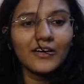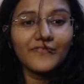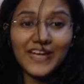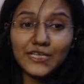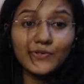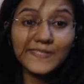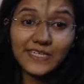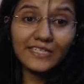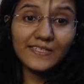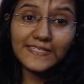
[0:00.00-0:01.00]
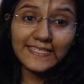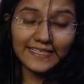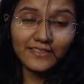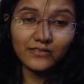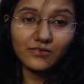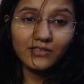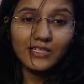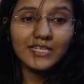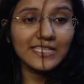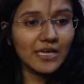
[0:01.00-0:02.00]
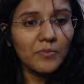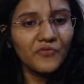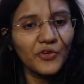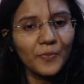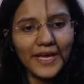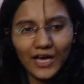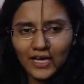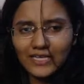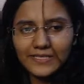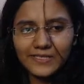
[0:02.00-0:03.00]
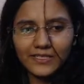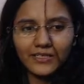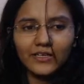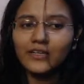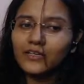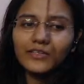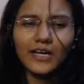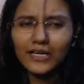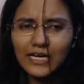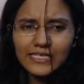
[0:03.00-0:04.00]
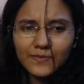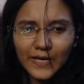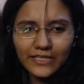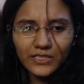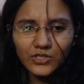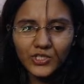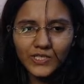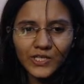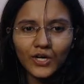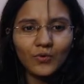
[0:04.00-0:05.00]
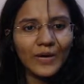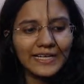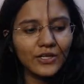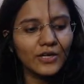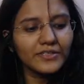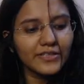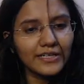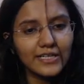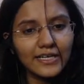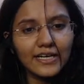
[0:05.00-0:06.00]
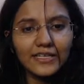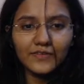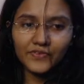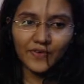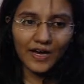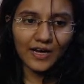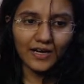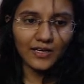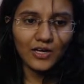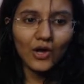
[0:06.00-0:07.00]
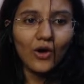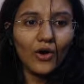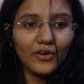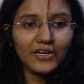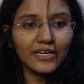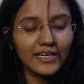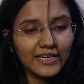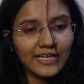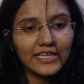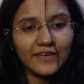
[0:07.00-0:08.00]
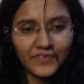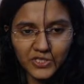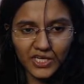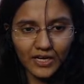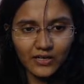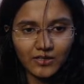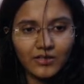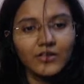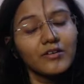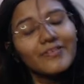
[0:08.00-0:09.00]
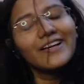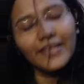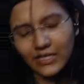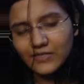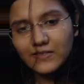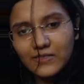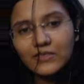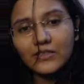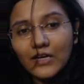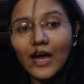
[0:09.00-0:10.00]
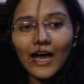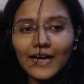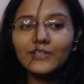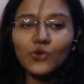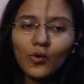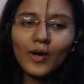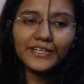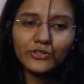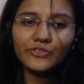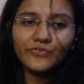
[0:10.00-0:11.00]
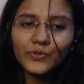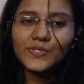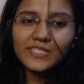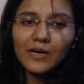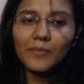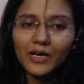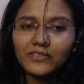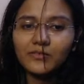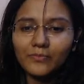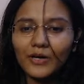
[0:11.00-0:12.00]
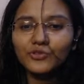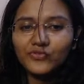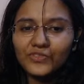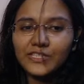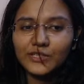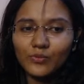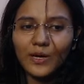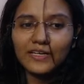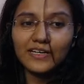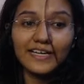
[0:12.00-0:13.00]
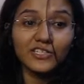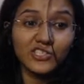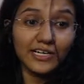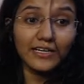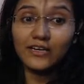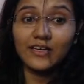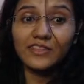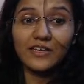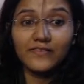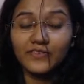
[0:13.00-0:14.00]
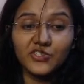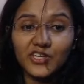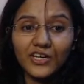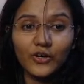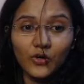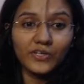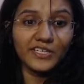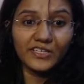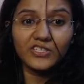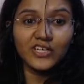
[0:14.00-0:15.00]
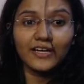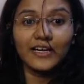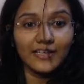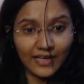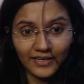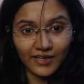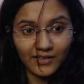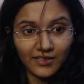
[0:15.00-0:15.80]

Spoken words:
When you see this title, some of you may ask, Ranga's Marriage? Why not Ranganada Vivaha or Ranganada Vijaya? Well, yes. I know I could have used some other mouth-filling one like Jagannatha Vijaya or Girija Kalyana.